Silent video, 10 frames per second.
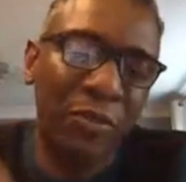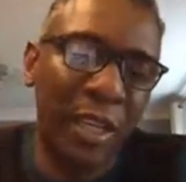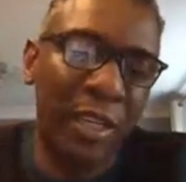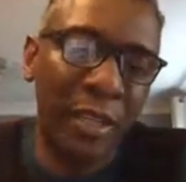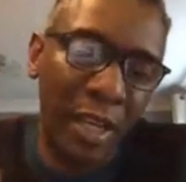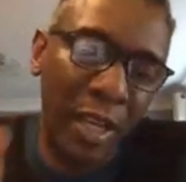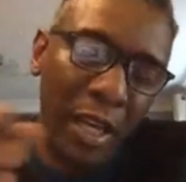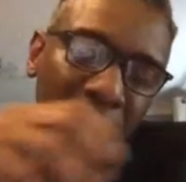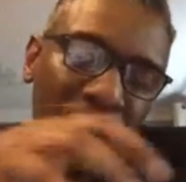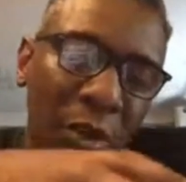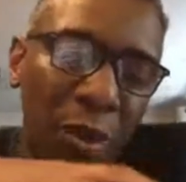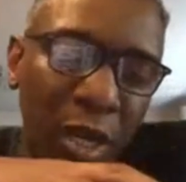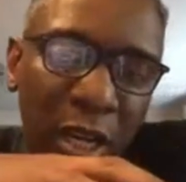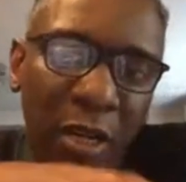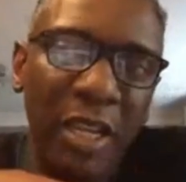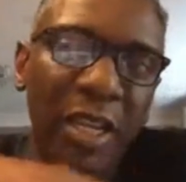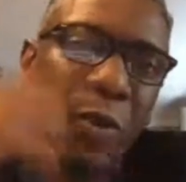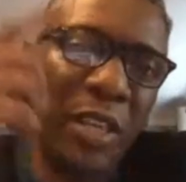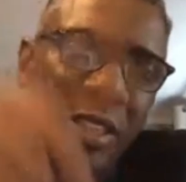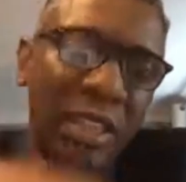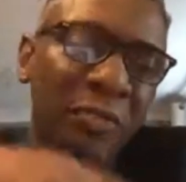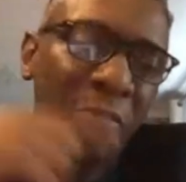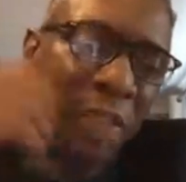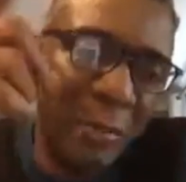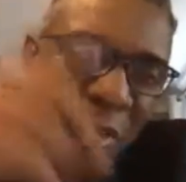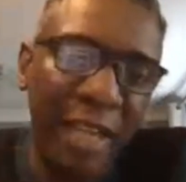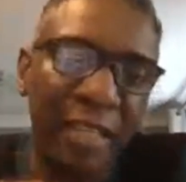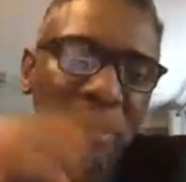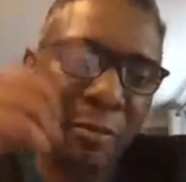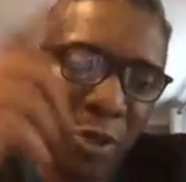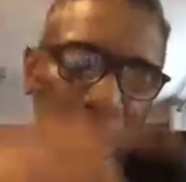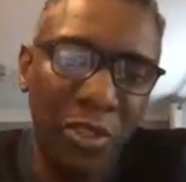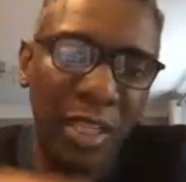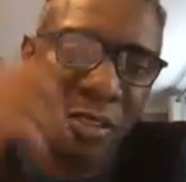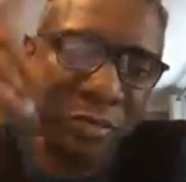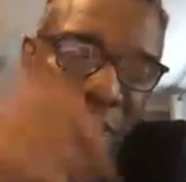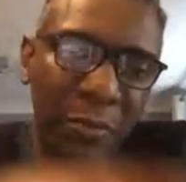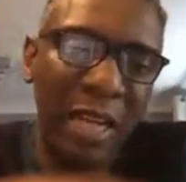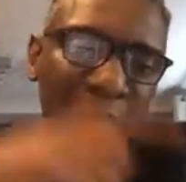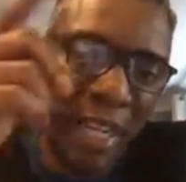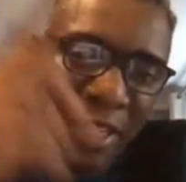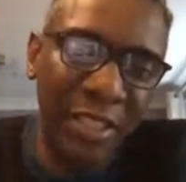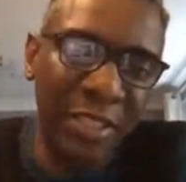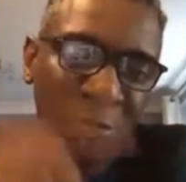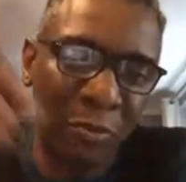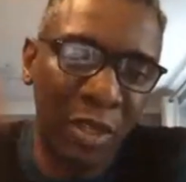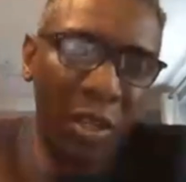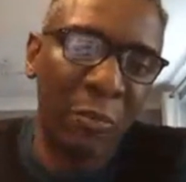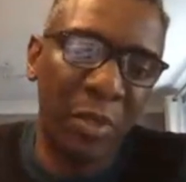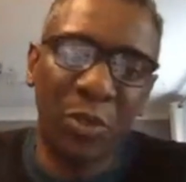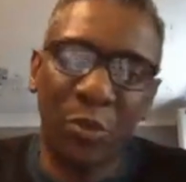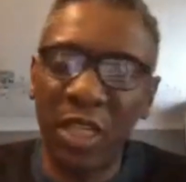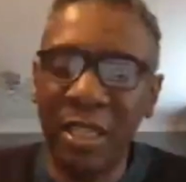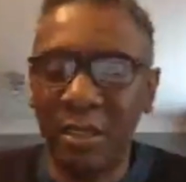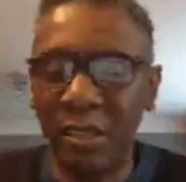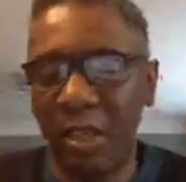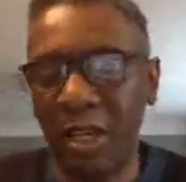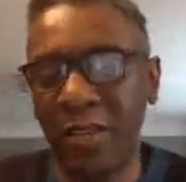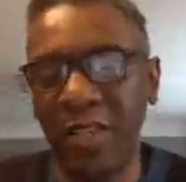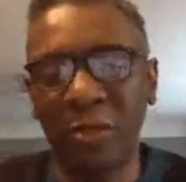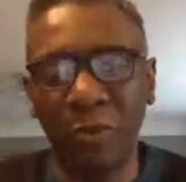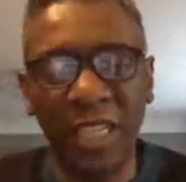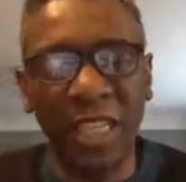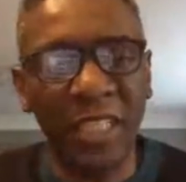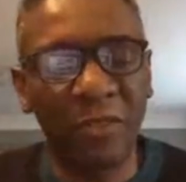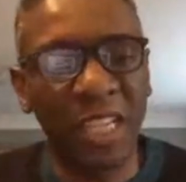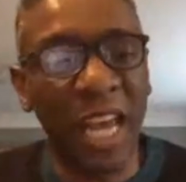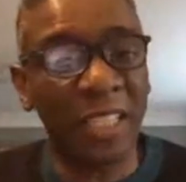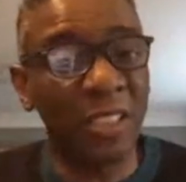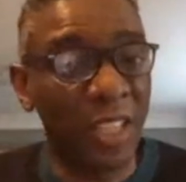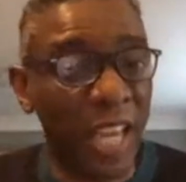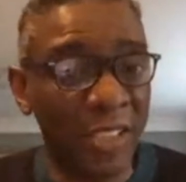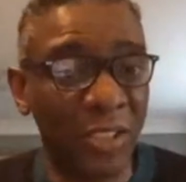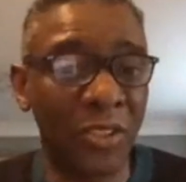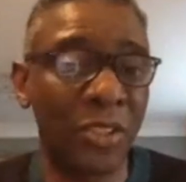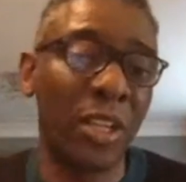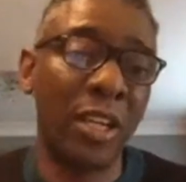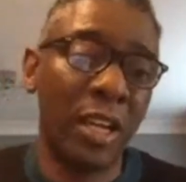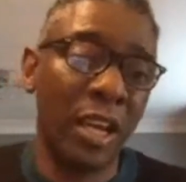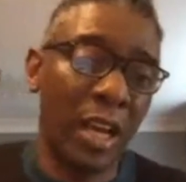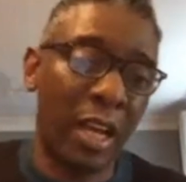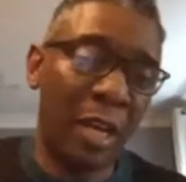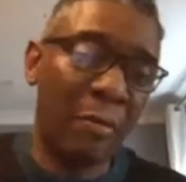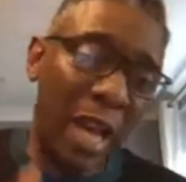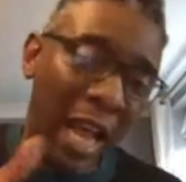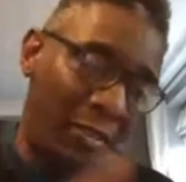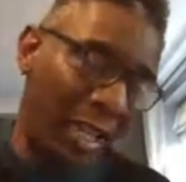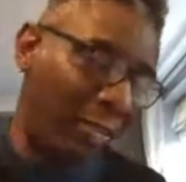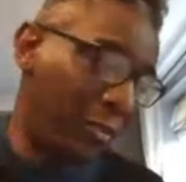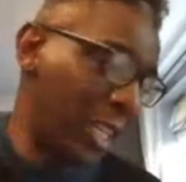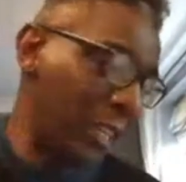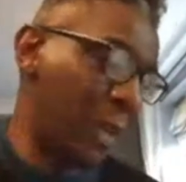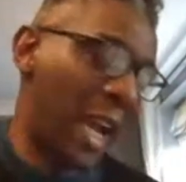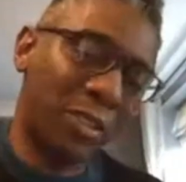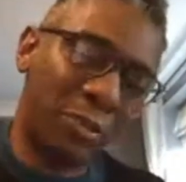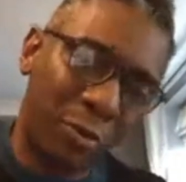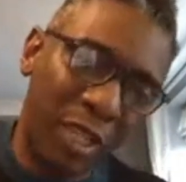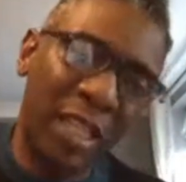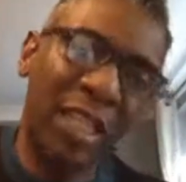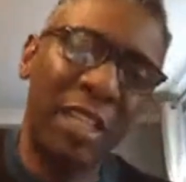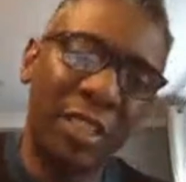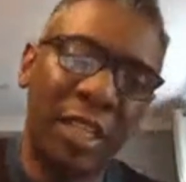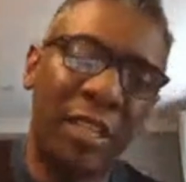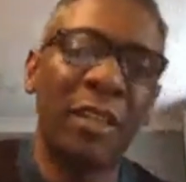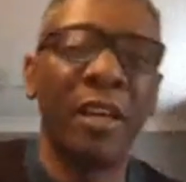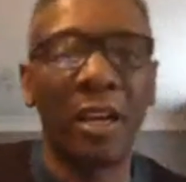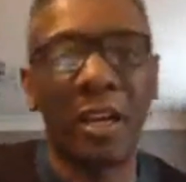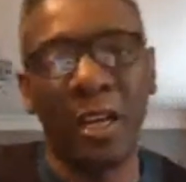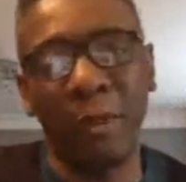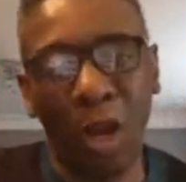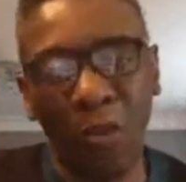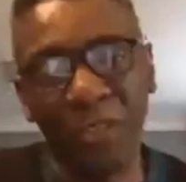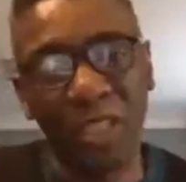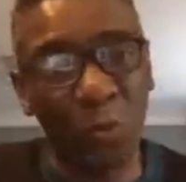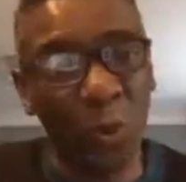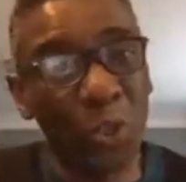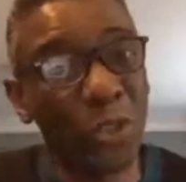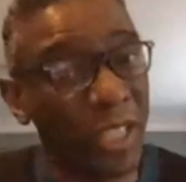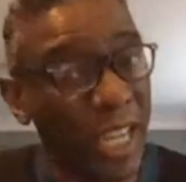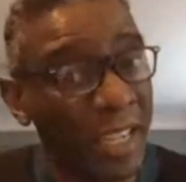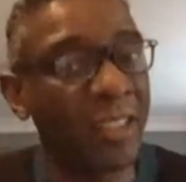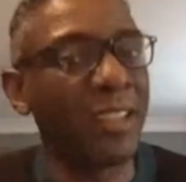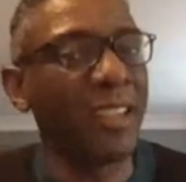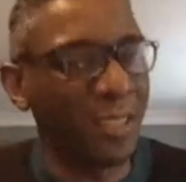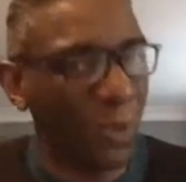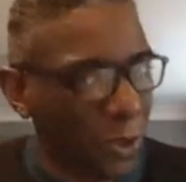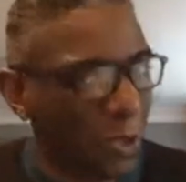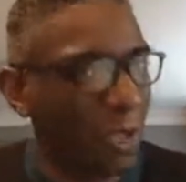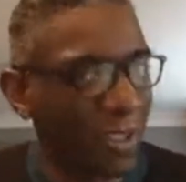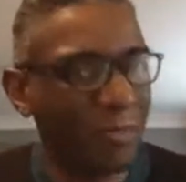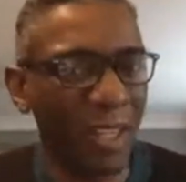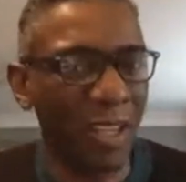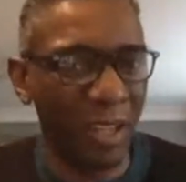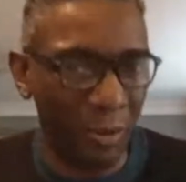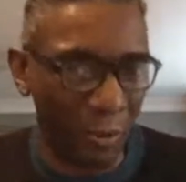atmosphere. And so in a way, there's this feedback process, a feedback mechanism between these radiatively active gases and then feeding back to reheating. Obviously, water, again, is also a